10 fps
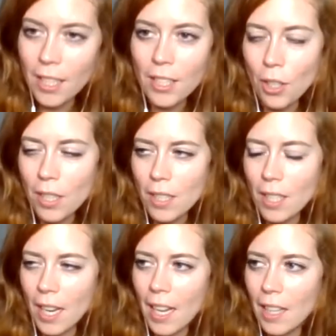Just
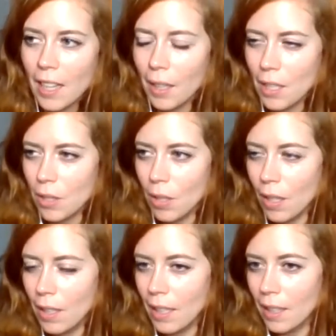today, like I
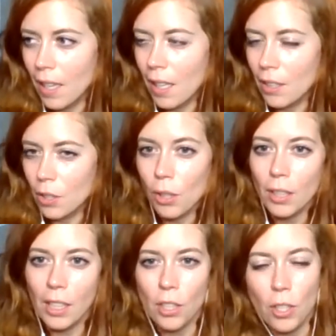saw in like
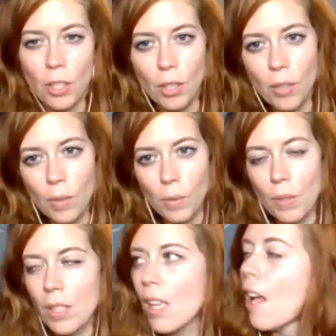Turkish
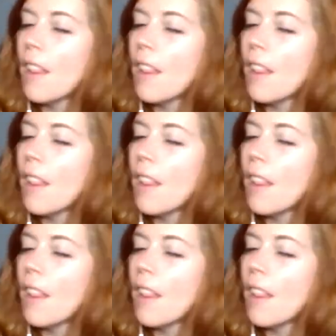news,